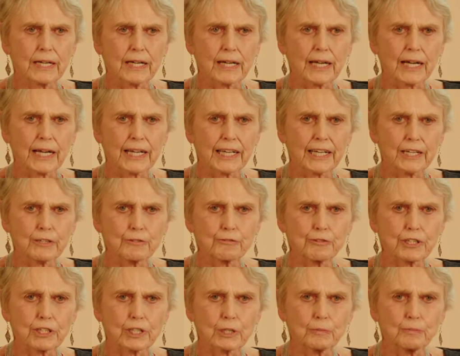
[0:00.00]
I had
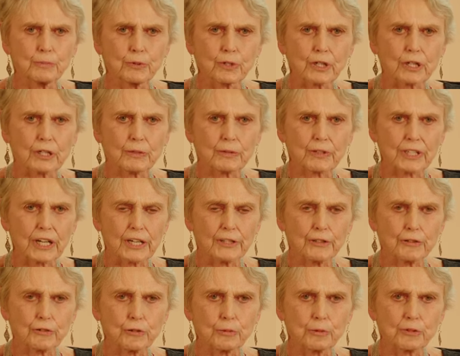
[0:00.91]
written a book that I
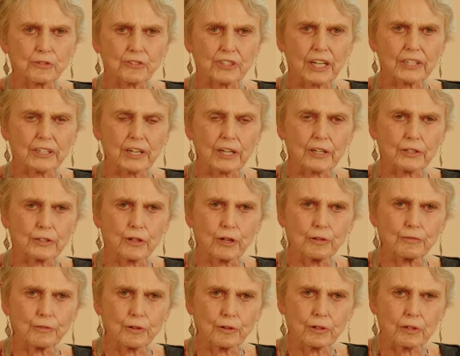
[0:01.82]
thought was an adult
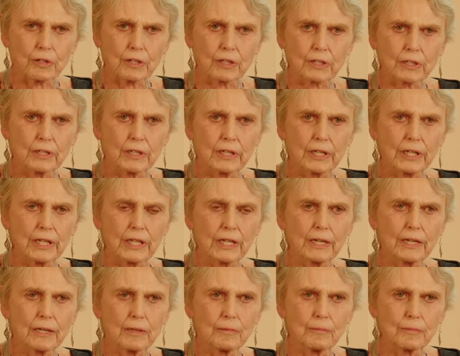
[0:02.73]
novel
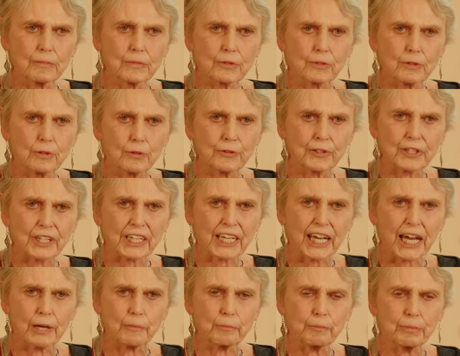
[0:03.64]
called The
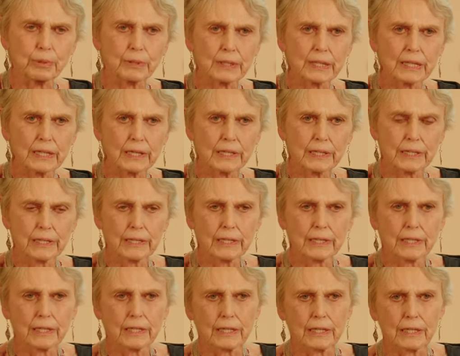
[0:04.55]
Camp,
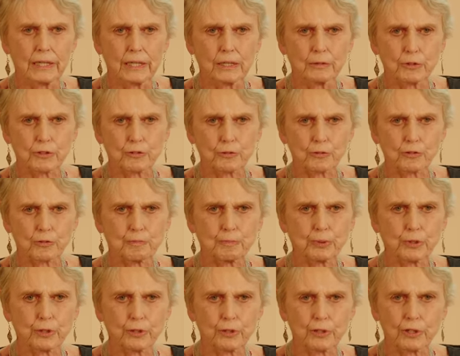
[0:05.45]
which was
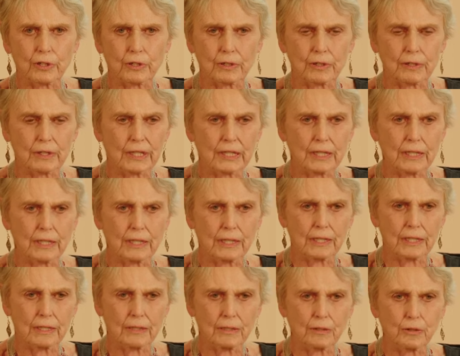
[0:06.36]
pure
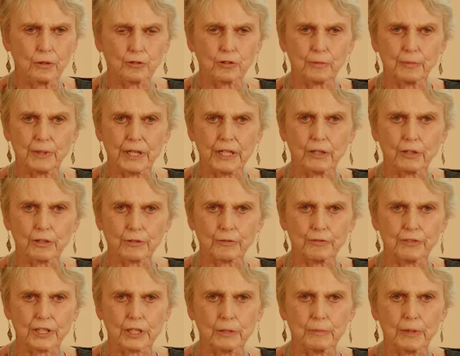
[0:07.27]

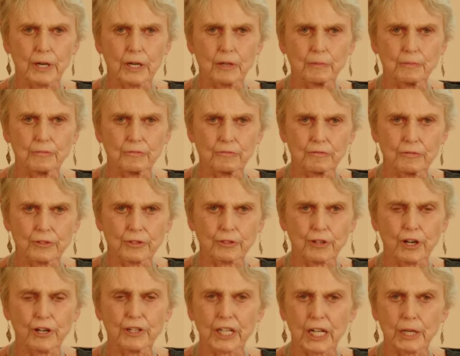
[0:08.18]
autobiography about
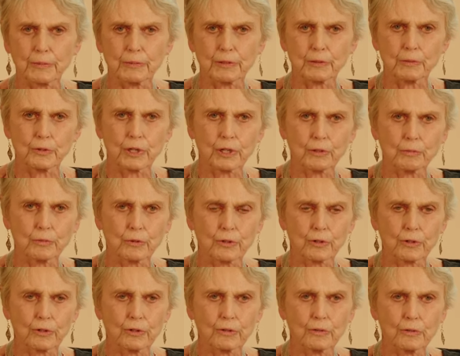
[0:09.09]
growing up in World
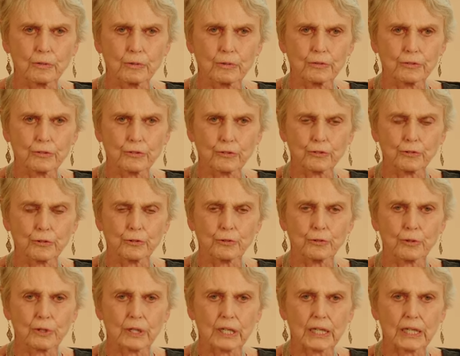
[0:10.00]
War II.